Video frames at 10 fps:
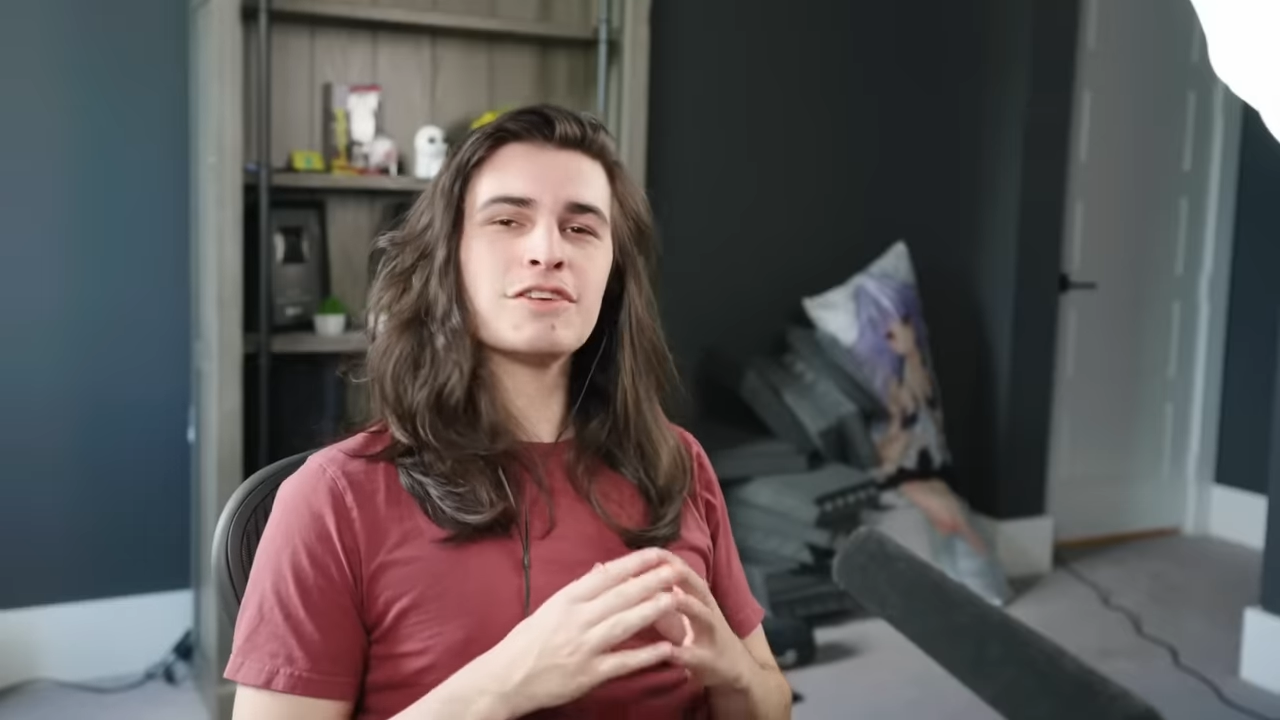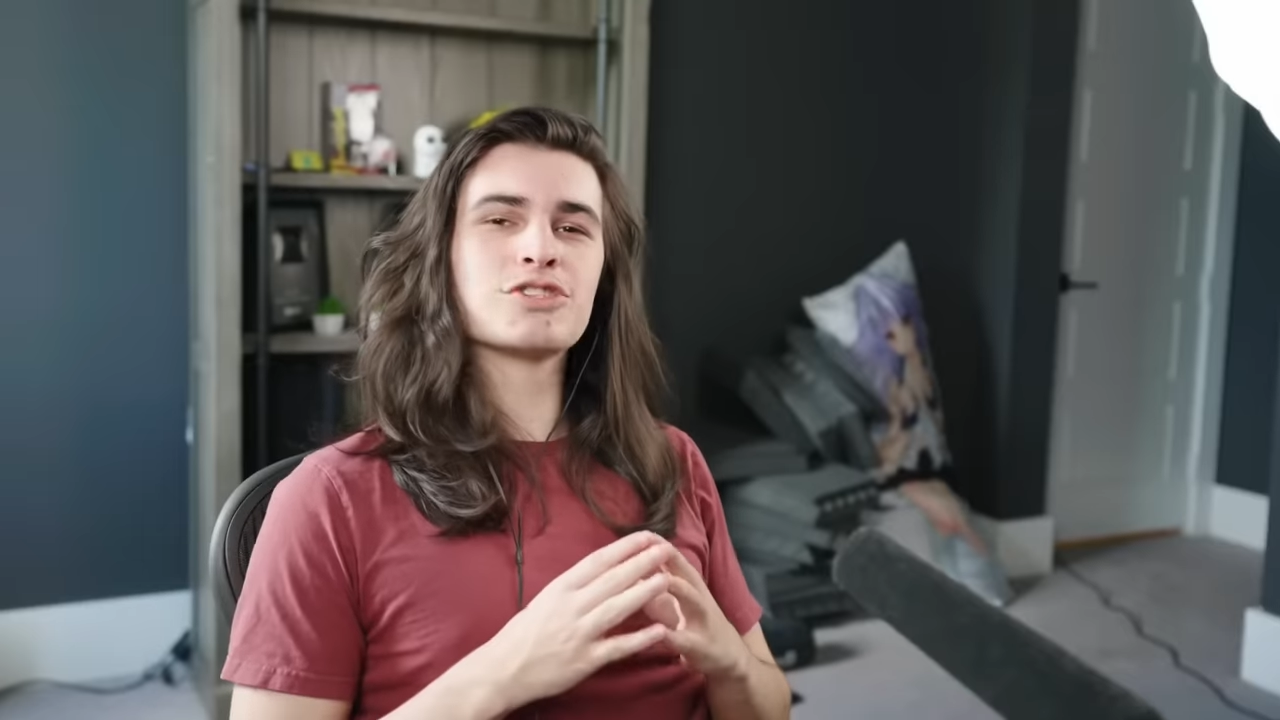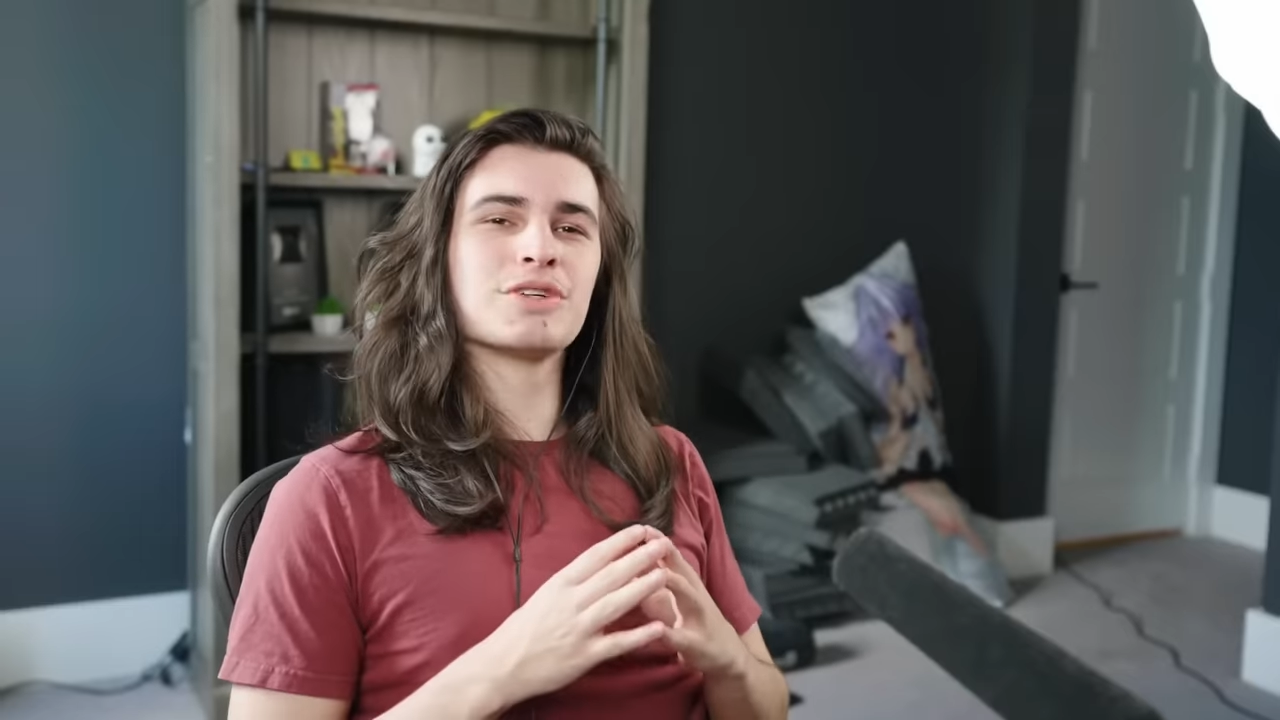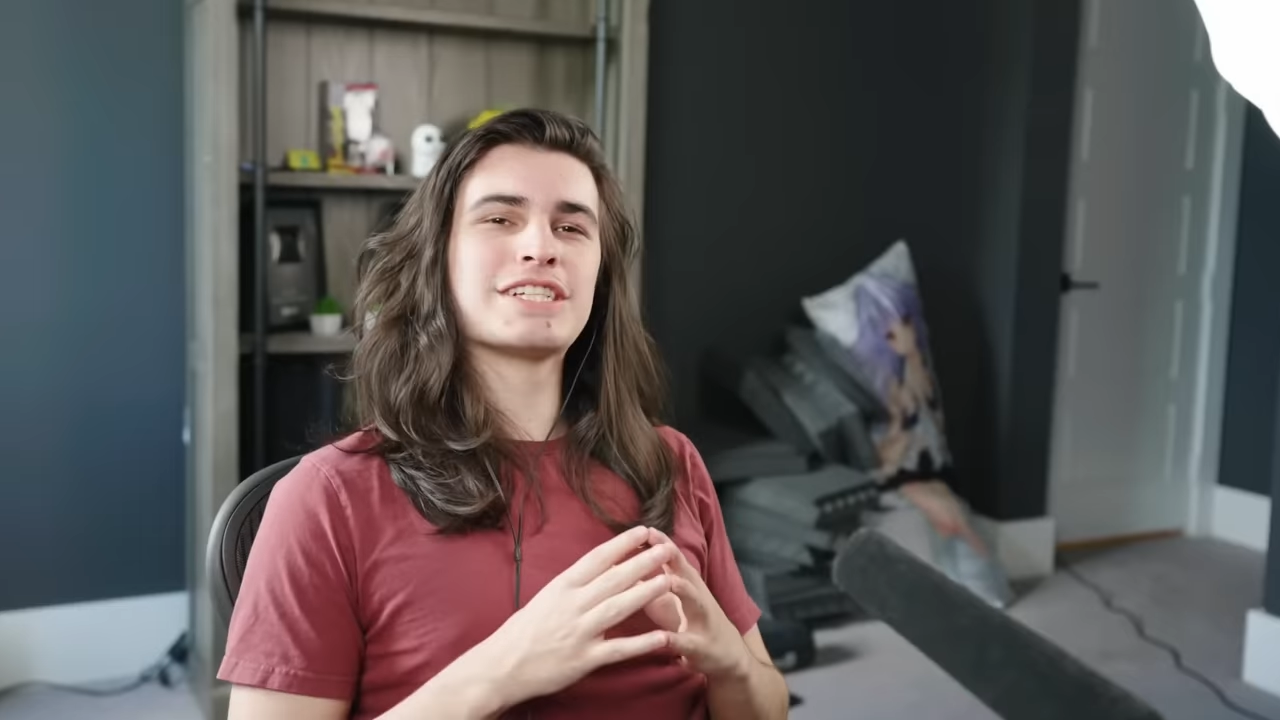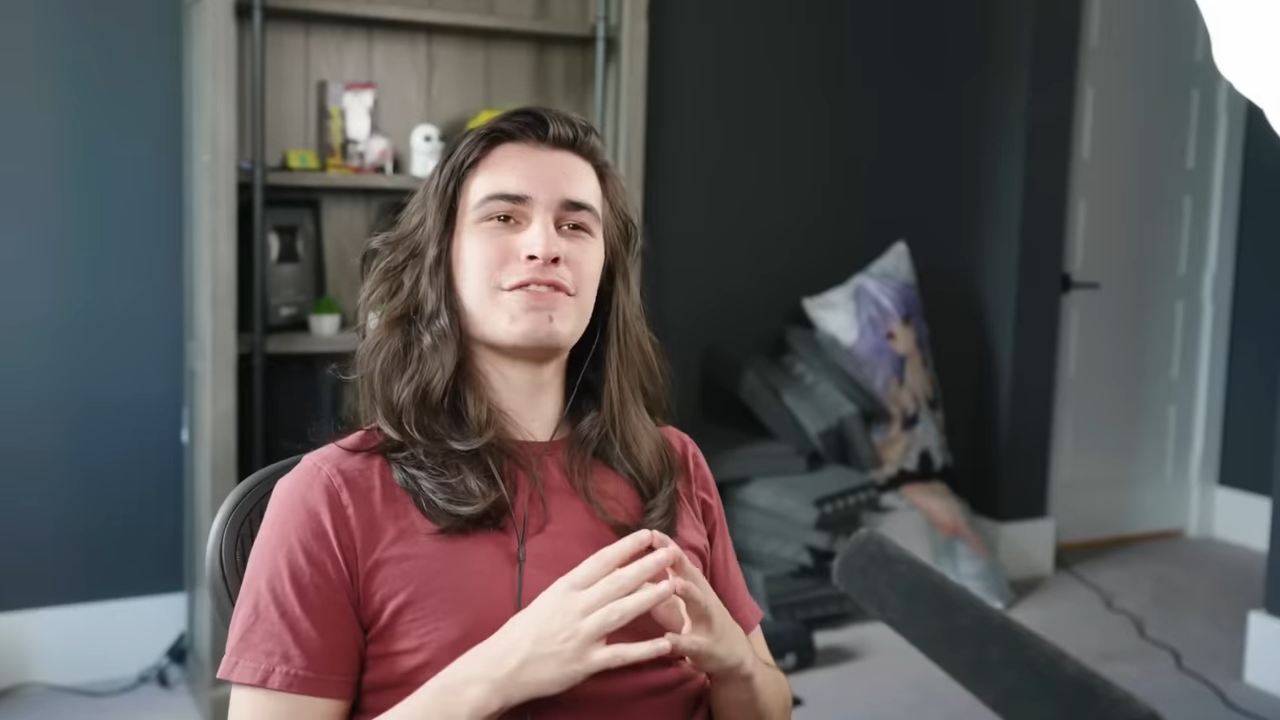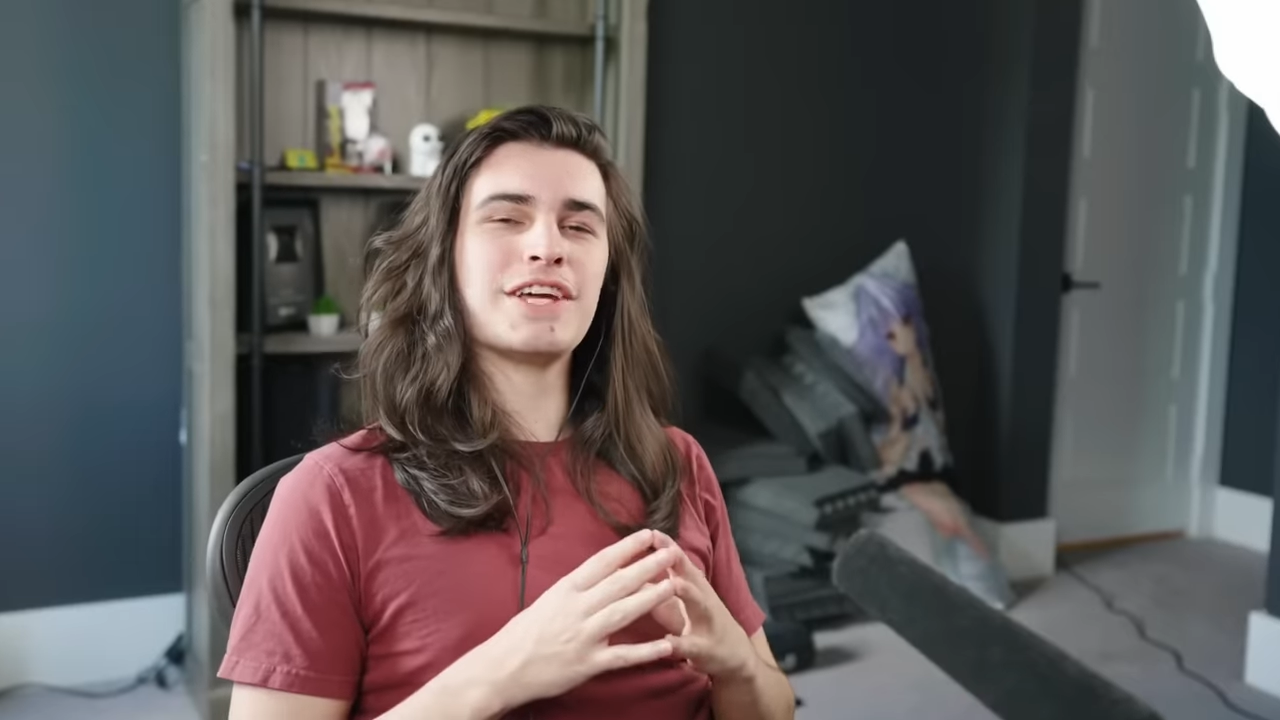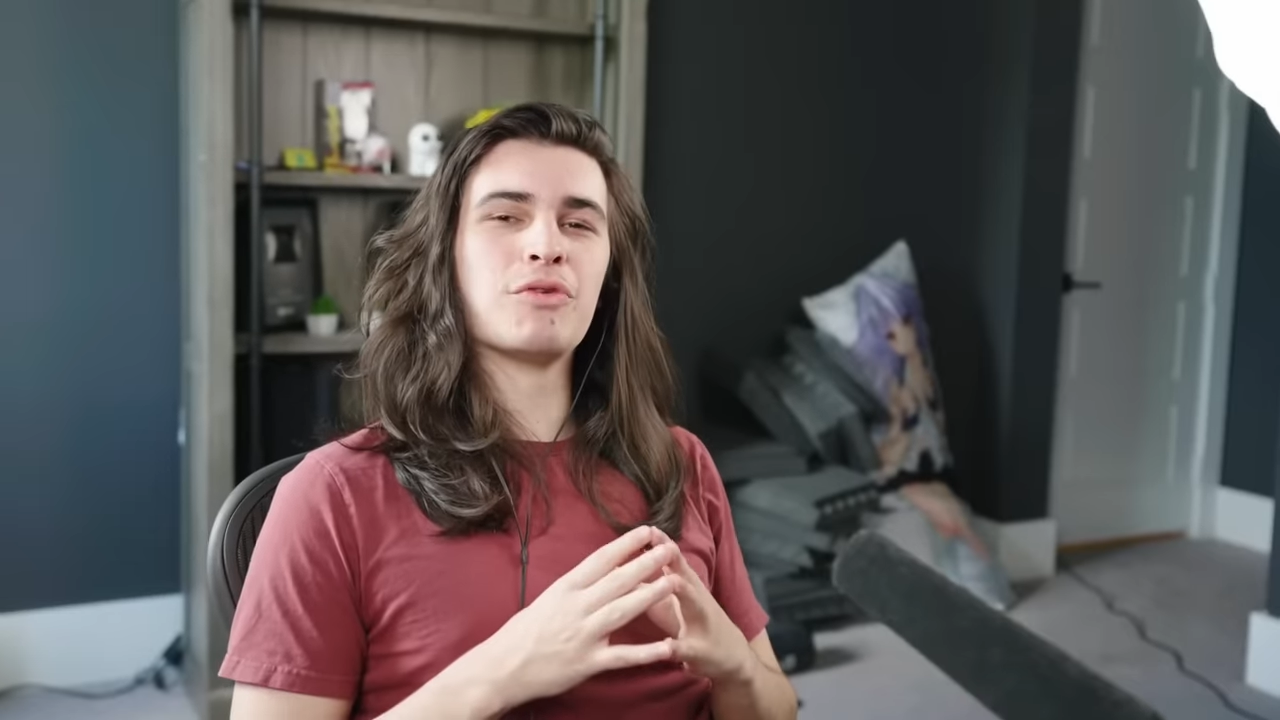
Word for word: you enjoyed this video